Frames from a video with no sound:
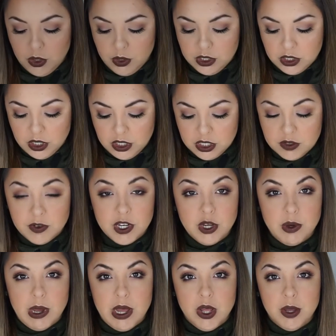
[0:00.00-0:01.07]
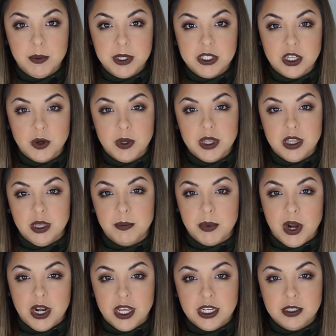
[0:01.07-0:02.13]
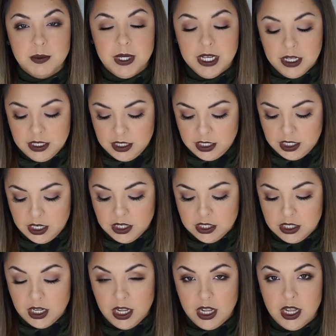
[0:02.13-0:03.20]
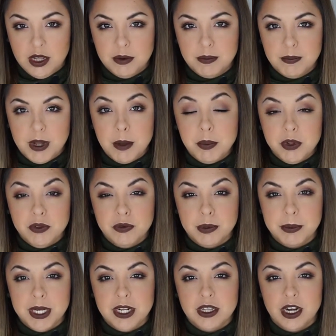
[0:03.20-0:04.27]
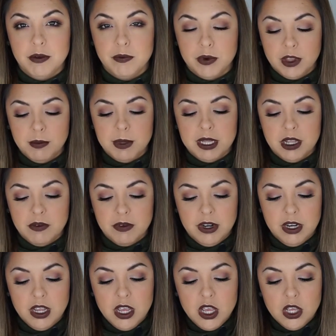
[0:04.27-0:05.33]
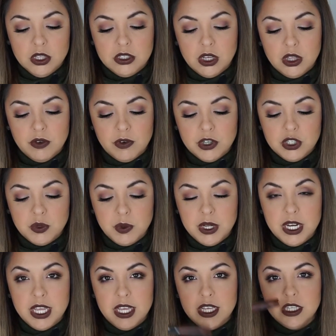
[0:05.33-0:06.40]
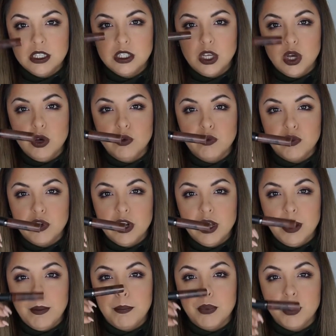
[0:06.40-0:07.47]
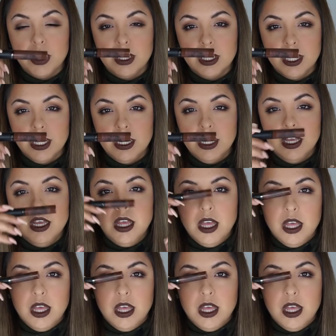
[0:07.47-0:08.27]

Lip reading: so to start this video out, I'm going to start with lip products because there's a couple of them here that I've really been loving. So the first one is Ofra Brooklyn.